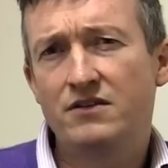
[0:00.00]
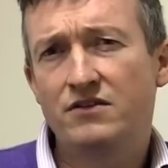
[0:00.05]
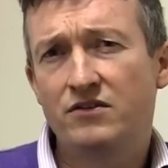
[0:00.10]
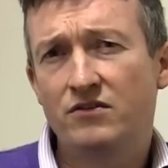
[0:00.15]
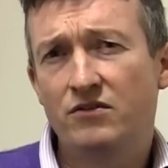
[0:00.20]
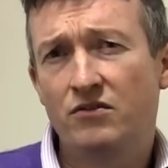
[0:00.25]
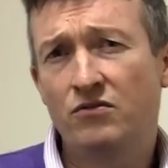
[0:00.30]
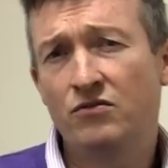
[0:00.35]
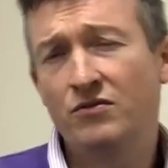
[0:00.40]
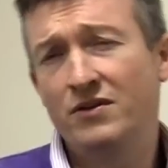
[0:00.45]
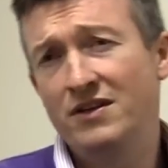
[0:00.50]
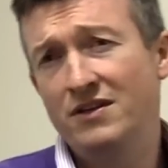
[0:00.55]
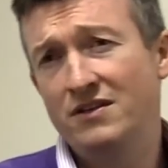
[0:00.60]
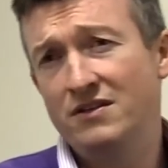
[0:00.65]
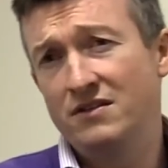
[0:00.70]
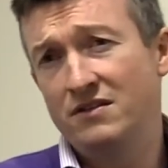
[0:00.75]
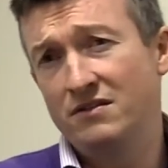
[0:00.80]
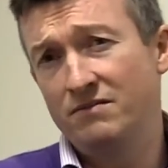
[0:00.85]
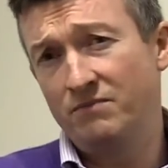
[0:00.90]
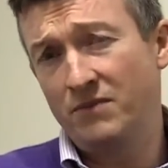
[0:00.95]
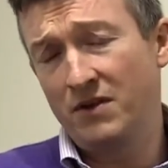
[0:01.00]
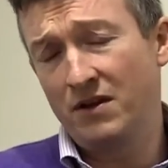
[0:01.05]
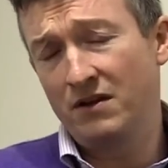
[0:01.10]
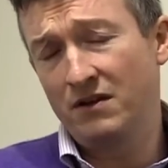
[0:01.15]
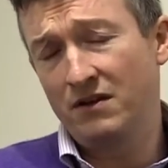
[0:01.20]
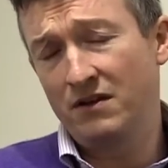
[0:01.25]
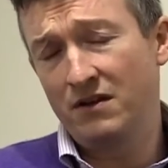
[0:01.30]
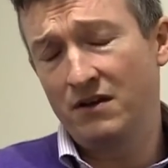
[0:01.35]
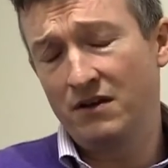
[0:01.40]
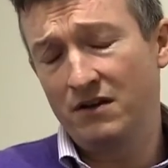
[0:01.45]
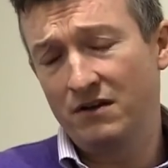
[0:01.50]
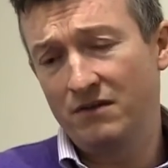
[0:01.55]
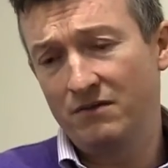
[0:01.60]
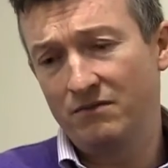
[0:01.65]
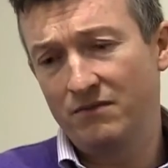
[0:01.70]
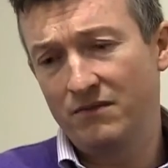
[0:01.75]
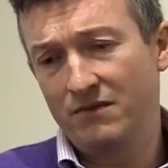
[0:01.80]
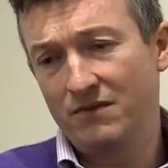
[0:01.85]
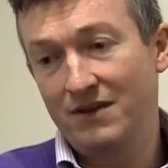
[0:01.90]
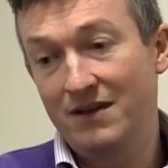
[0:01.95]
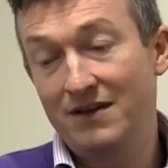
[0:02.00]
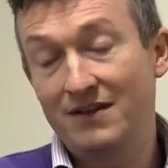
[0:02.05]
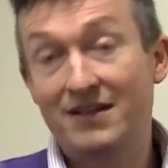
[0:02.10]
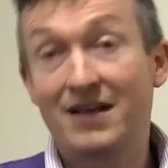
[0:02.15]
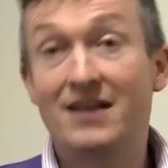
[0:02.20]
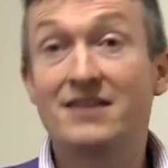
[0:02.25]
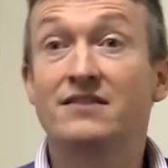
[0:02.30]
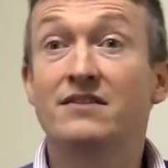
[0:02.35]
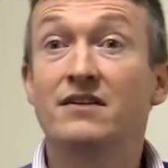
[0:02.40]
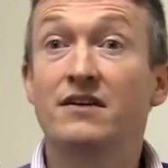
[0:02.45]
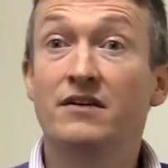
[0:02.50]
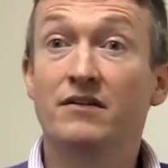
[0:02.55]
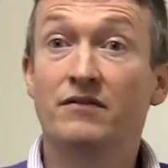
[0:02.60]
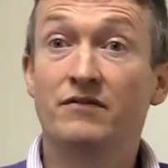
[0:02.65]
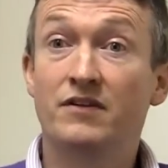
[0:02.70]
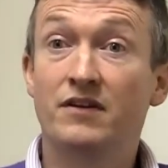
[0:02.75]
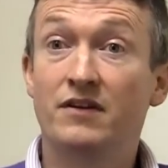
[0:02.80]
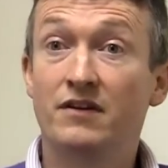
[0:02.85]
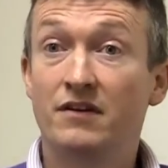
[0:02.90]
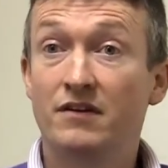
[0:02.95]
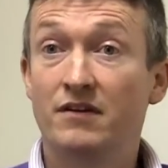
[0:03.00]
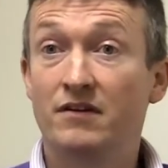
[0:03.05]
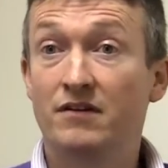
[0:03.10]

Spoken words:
as you know, is the intestine of